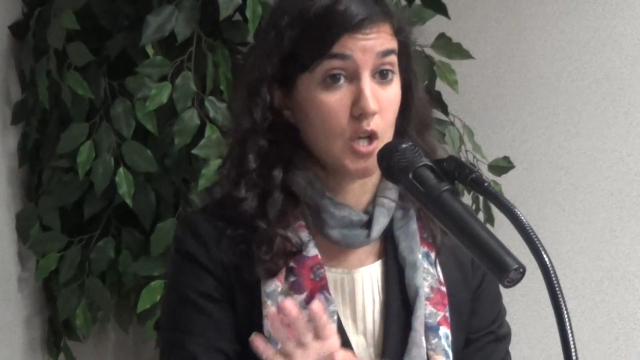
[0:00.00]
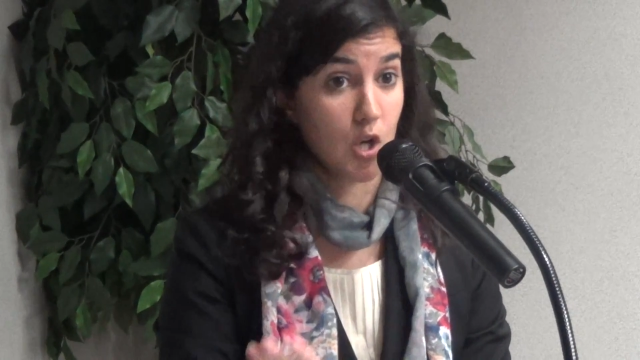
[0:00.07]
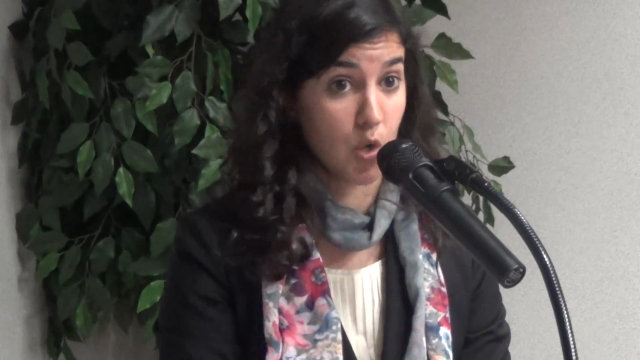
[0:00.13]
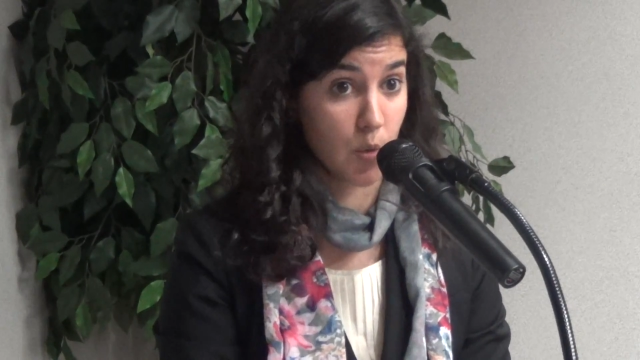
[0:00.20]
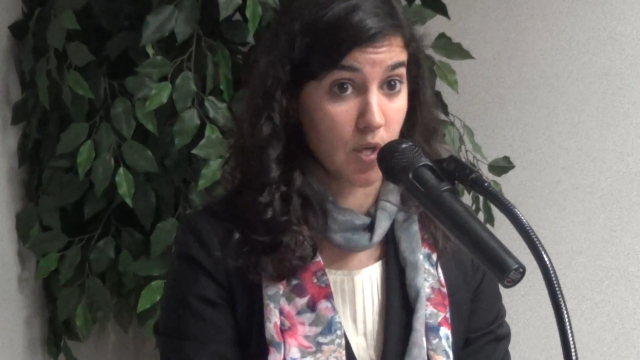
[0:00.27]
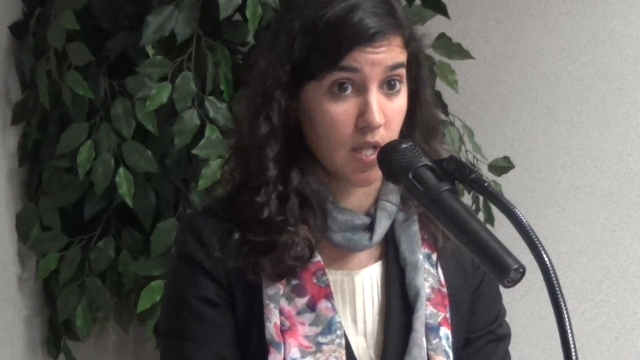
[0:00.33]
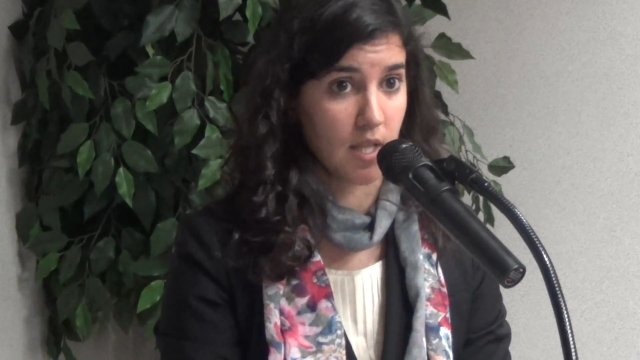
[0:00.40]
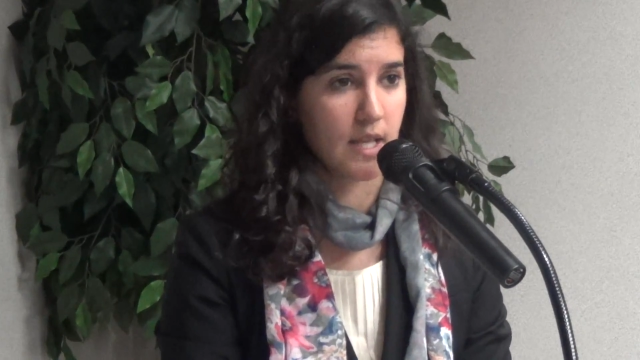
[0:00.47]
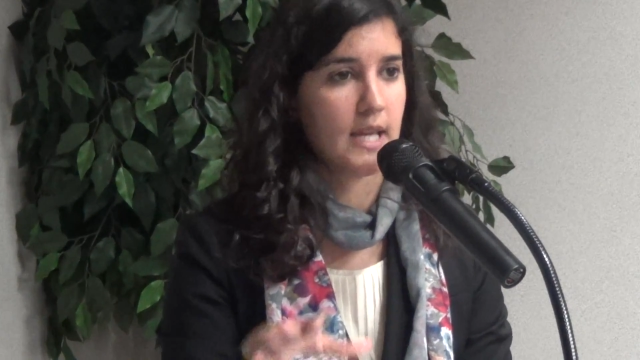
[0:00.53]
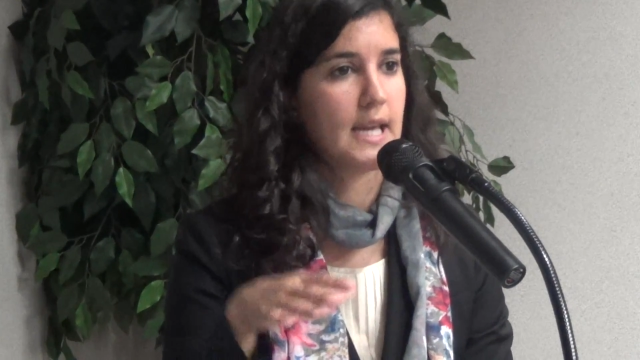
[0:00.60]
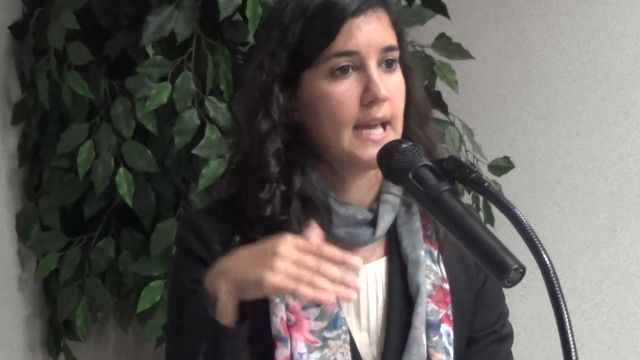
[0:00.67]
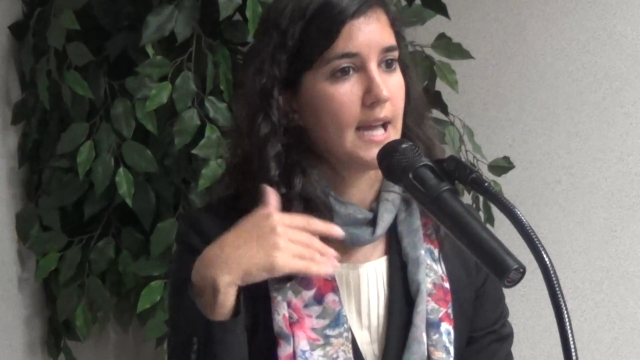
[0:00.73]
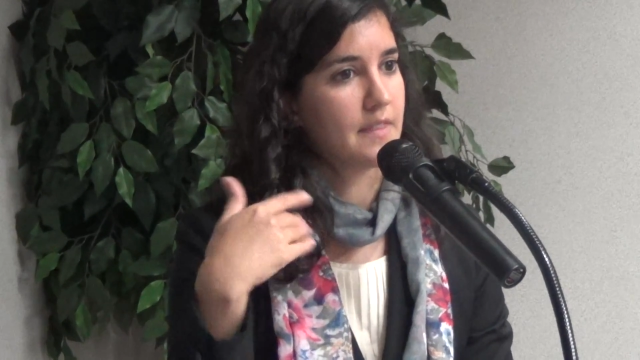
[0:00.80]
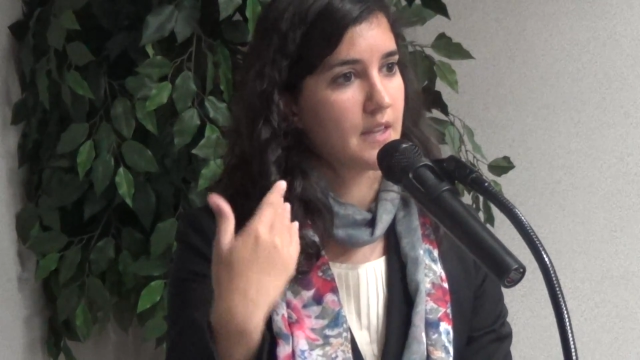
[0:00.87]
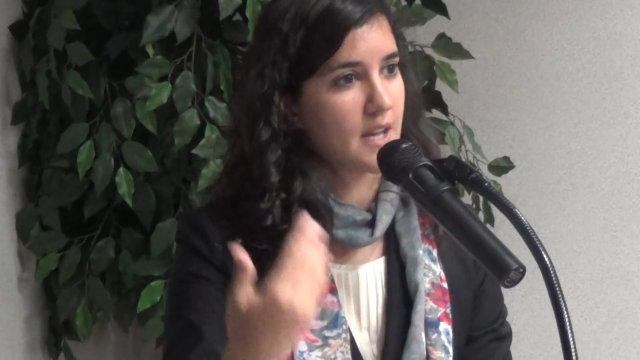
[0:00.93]
locally,
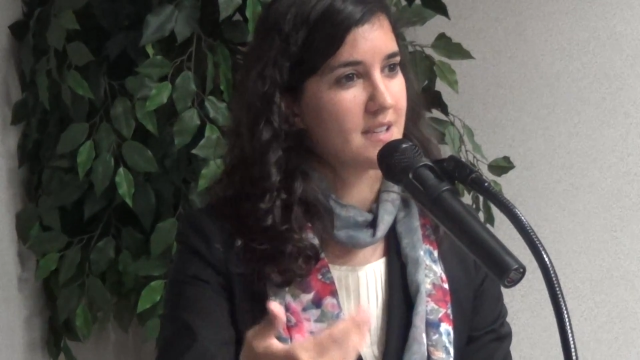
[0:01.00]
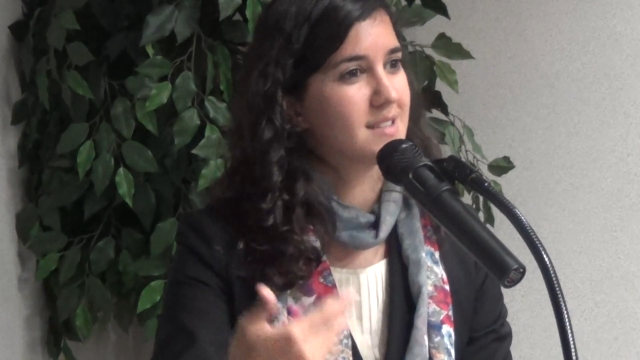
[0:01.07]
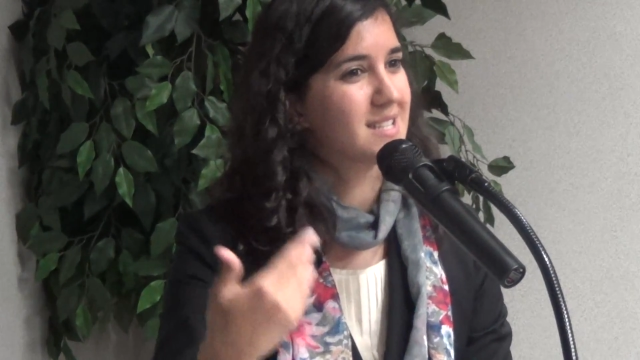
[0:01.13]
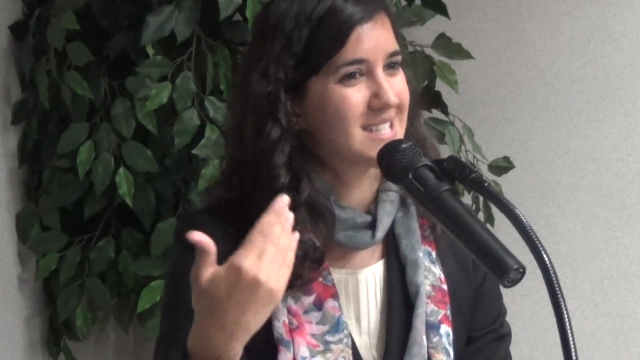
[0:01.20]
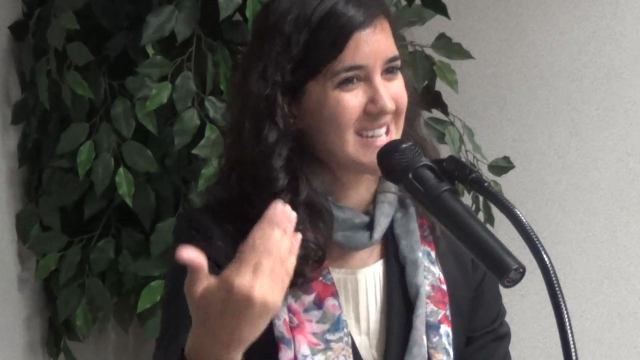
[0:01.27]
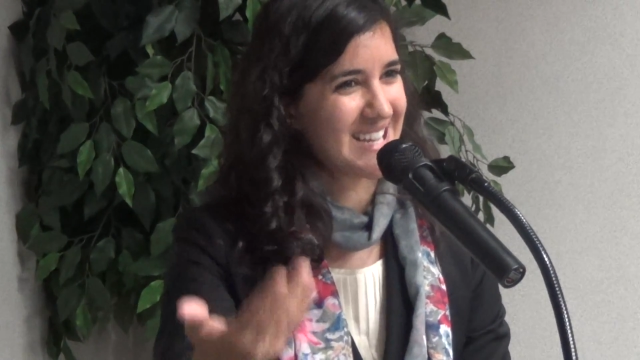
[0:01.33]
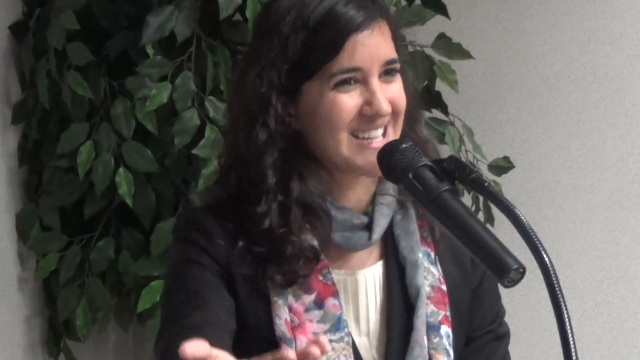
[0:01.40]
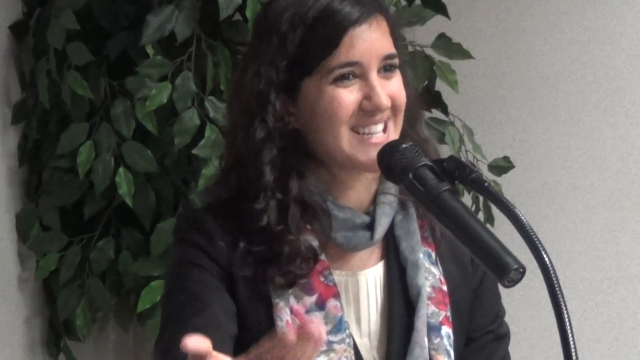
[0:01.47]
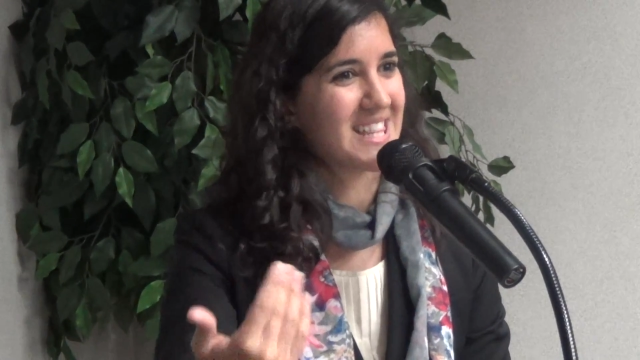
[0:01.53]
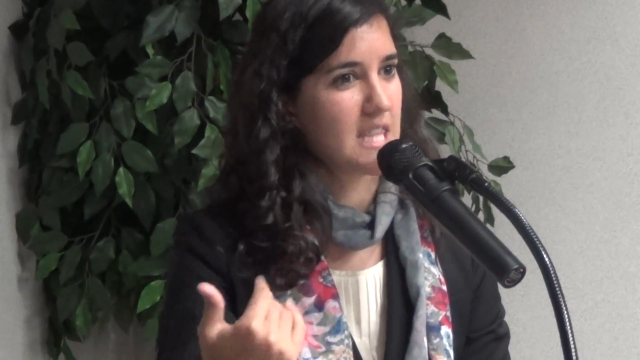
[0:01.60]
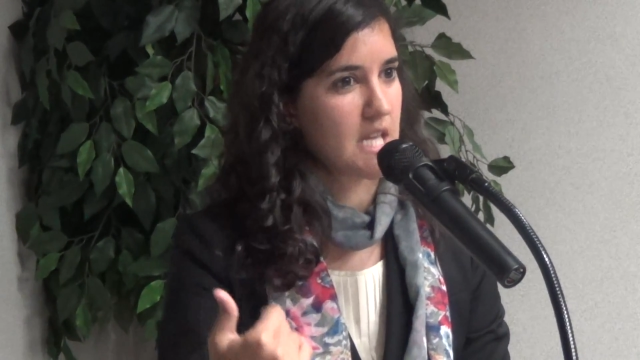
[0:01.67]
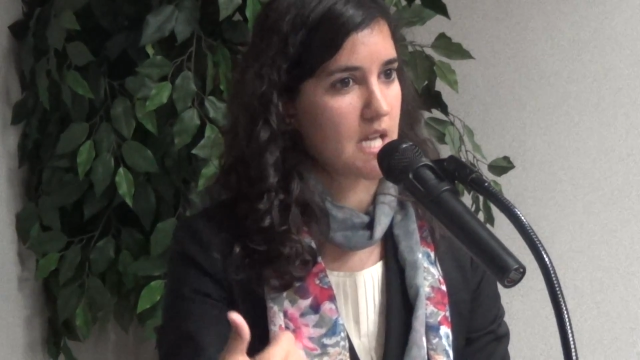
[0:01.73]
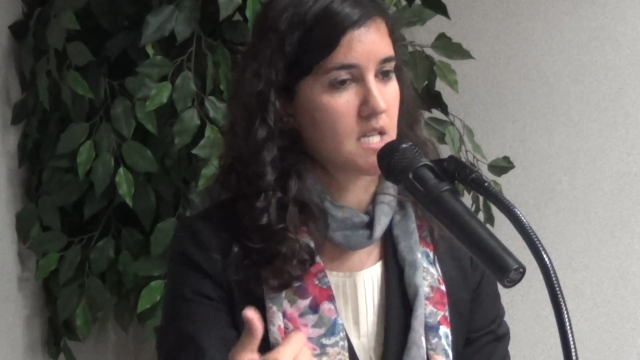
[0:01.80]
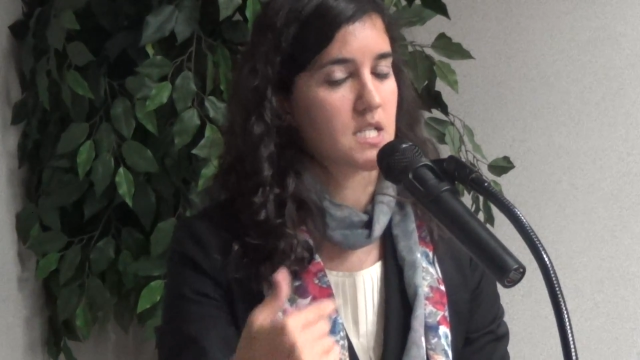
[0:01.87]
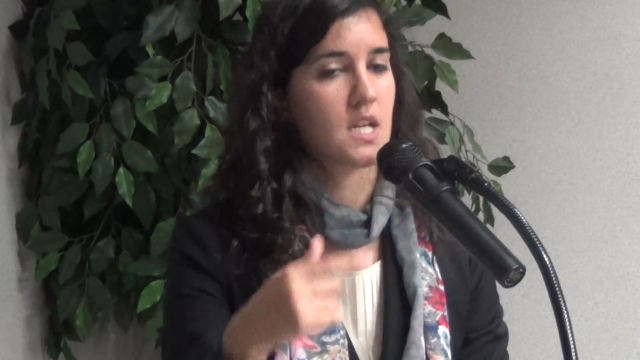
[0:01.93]
and that has a take in
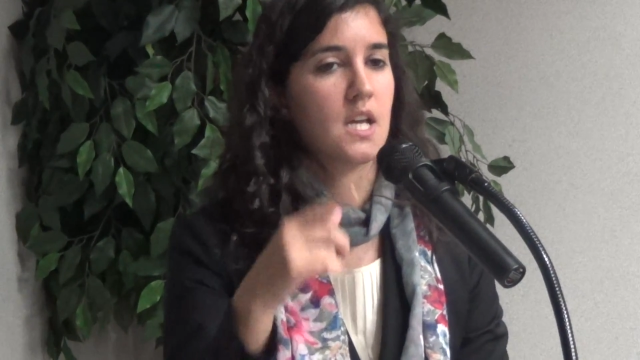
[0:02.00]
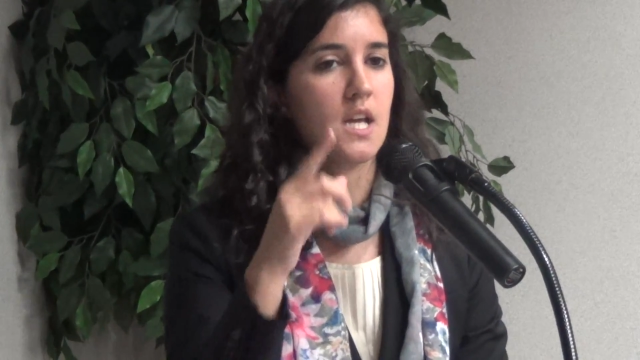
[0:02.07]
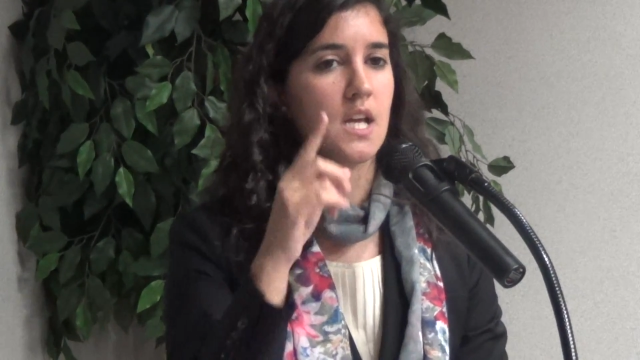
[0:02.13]
the end.